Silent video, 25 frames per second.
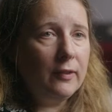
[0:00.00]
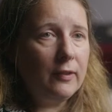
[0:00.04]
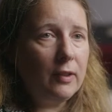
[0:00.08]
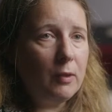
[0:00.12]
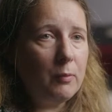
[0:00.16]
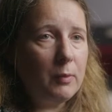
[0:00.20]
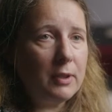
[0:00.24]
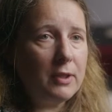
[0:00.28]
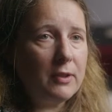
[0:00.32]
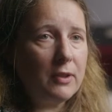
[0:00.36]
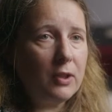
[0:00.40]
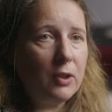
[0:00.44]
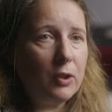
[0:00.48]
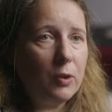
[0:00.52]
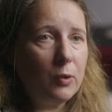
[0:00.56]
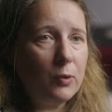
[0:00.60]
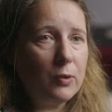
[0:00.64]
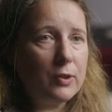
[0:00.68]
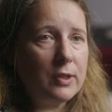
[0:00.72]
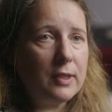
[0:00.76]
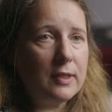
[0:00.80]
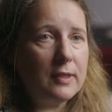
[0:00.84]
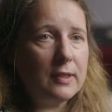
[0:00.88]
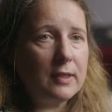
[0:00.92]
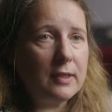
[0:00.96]
So one of the
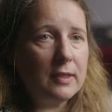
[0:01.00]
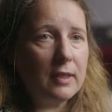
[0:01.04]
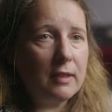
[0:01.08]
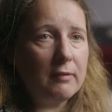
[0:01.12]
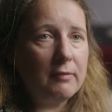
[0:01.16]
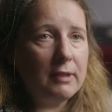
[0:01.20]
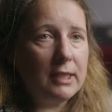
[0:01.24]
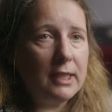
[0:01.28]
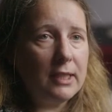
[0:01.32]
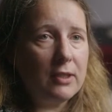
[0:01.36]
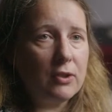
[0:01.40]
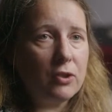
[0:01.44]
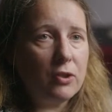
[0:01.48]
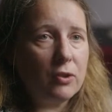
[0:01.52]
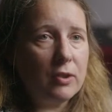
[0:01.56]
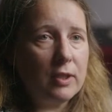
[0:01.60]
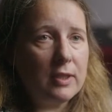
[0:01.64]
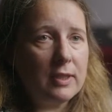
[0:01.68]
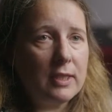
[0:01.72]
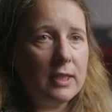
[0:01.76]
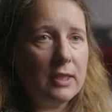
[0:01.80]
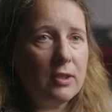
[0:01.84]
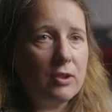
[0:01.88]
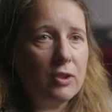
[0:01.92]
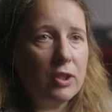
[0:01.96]
courses that I really enjoy
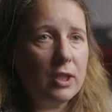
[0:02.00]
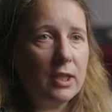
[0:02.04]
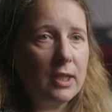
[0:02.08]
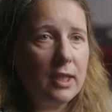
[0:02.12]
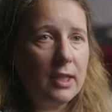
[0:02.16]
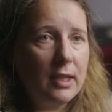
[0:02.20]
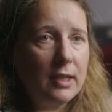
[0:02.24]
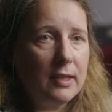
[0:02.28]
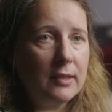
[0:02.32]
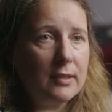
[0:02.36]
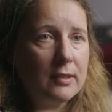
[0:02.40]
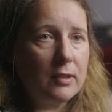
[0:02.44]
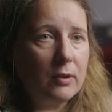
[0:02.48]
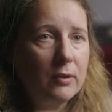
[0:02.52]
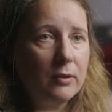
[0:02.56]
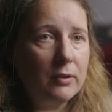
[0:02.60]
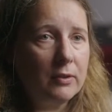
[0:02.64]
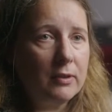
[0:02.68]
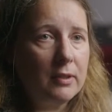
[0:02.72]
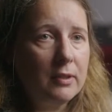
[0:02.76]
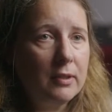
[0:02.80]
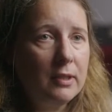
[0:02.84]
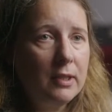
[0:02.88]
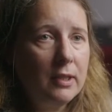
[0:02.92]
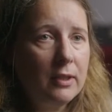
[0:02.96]
teaching is
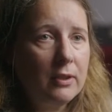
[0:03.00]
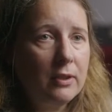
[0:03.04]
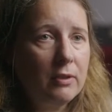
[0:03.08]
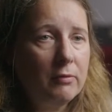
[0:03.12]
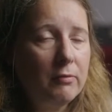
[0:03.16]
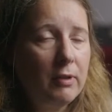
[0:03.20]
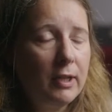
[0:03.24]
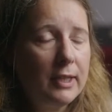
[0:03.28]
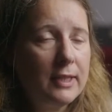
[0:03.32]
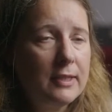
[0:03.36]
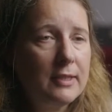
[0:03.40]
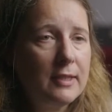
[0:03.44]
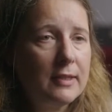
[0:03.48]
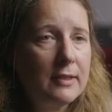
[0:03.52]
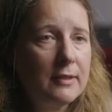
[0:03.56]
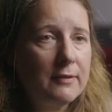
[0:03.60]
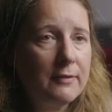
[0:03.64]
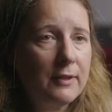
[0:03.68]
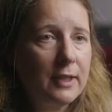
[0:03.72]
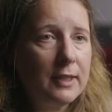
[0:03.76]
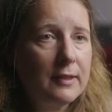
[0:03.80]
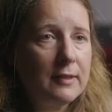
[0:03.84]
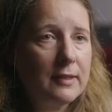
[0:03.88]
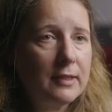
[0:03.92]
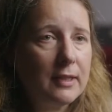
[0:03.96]
on the writers
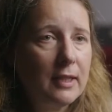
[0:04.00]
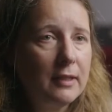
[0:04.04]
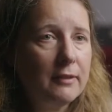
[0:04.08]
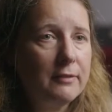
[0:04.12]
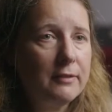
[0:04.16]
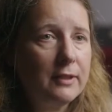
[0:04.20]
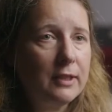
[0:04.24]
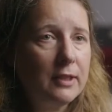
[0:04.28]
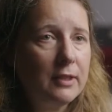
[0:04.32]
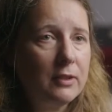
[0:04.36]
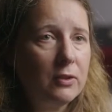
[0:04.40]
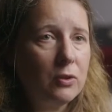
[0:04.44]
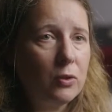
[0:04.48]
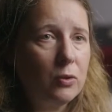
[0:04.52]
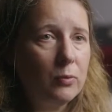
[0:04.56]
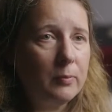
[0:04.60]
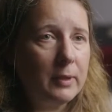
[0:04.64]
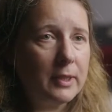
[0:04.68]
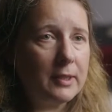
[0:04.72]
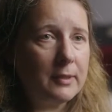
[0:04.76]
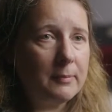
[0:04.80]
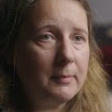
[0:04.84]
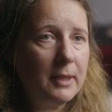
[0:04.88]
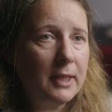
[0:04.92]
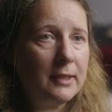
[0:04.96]
Franz Kafka and
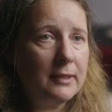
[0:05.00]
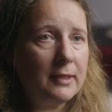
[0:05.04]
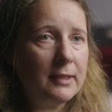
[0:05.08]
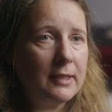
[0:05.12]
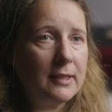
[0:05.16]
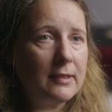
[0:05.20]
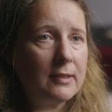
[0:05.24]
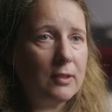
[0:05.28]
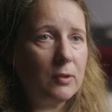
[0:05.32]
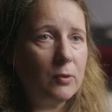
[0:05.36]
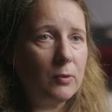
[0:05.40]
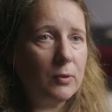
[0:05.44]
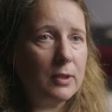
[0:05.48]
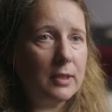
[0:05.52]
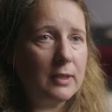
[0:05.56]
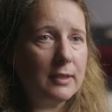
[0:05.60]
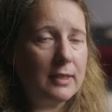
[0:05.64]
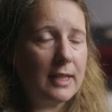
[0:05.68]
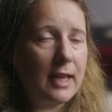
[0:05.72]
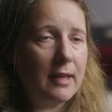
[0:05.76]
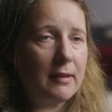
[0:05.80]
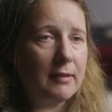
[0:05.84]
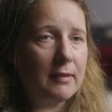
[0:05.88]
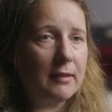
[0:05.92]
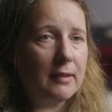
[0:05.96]
Thomas Mann, and it's called
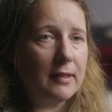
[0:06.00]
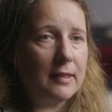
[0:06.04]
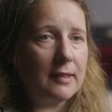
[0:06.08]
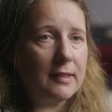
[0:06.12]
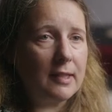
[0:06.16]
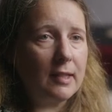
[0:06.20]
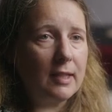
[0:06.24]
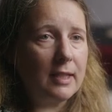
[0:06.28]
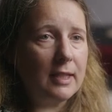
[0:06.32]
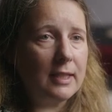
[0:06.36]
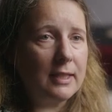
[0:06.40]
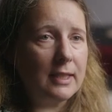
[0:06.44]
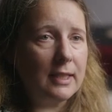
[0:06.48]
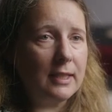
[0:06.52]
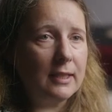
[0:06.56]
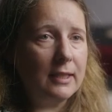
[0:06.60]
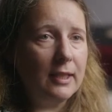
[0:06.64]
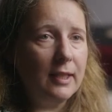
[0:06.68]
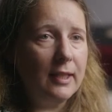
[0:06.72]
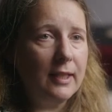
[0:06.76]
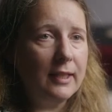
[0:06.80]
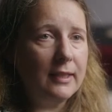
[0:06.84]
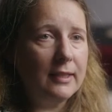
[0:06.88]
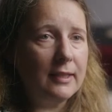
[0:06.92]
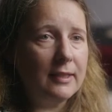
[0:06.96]
Death, Desire,
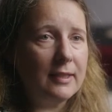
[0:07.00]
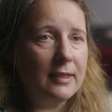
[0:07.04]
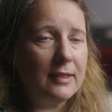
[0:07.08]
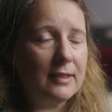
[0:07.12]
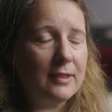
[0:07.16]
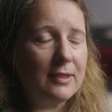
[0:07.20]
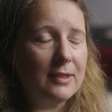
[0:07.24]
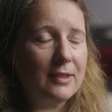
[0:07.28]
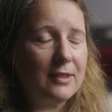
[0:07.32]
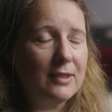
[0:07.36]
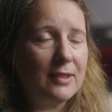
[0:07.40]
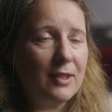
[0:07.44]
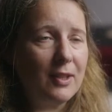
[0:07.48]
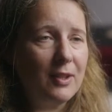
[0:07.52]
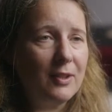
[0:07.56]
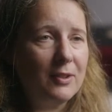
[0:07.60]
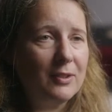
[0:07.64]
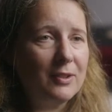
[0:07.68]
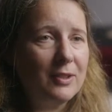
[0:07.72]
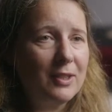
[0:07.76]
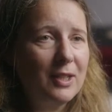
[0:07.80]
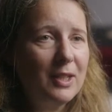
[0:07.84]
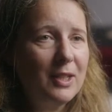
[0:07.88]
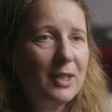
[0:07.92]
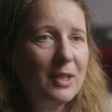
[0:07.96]
Decline, and it's
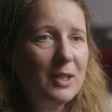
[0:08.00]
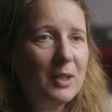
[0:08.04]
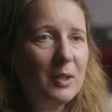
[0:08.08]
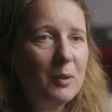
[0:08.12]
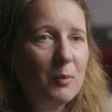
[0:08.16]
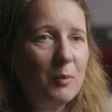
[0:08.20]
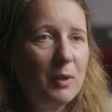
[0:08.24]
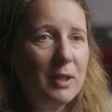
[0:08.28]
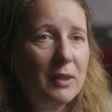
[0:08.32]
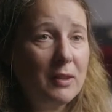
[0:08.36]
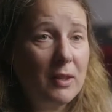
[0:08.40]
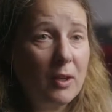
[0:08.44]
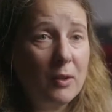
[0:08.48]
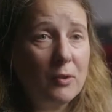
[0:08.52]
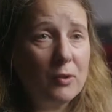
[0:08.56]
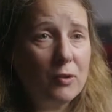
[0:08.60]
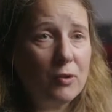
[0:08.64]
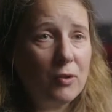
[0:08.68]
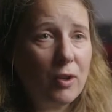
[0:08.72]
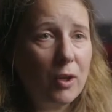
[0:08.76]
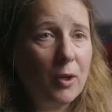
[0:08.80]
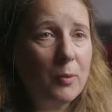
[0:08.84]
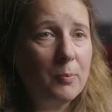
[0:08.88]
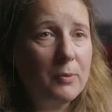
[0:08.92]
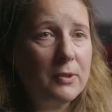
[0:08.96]
concerned with those
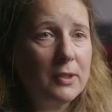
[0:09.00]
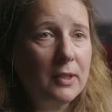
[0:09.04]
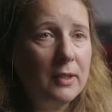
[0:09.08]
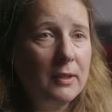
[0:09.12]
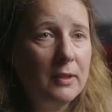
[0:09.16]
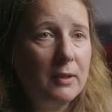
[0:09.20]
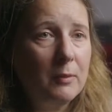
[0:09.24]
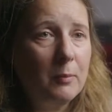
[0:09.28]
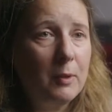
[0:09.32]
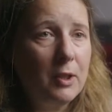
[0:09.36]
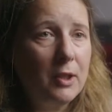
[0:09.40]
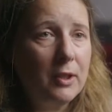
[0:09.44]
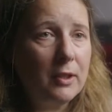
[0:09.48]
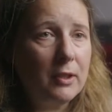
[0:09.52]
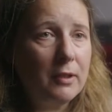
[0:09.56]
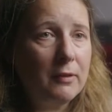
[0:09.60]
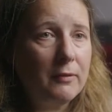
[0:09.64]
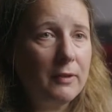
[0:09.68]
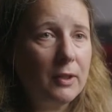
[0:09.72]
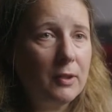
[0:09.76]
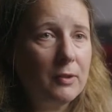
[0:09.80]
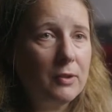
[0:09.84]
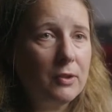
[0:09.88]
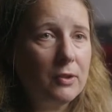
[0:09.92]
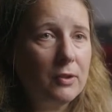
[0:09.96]
tropes in the work of
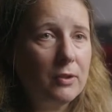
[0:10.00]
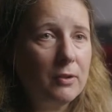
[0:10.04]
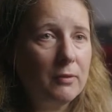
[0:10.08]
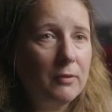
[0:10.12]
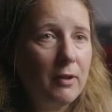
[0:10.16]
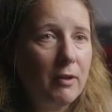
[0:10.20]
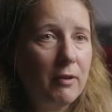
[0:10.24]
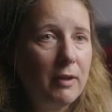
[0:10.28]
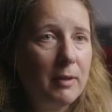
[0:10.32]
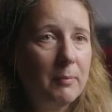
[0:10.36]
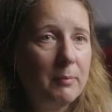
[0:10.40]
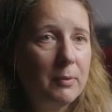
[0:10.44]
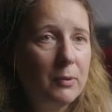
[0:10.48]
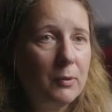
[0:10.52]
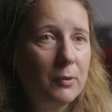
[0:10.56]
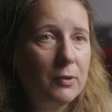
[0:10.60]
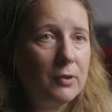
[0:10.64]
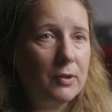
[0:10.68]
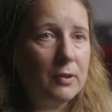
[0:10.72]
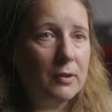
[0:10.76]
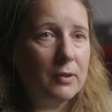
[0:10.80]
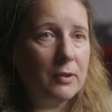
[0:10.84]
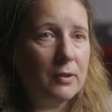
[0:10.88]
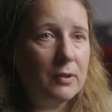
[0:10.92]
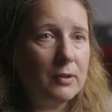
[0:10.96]
those two very
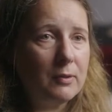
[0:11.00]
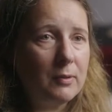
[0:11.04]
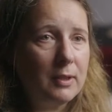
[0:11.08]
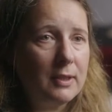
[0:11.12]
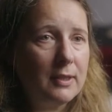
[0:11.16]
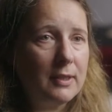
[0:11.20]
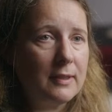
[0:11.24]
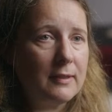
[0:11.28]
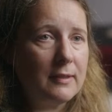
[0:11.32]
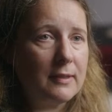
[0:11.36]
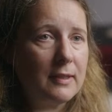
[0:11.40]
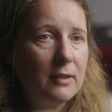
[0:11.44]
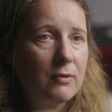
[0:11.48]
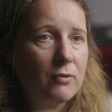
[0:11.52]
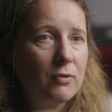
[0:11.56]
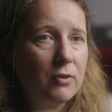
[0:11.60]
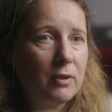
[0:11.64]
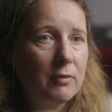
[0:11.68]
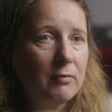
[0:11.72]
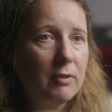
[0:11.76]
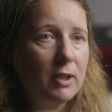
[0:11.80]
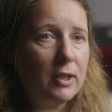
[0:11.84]
important 20th century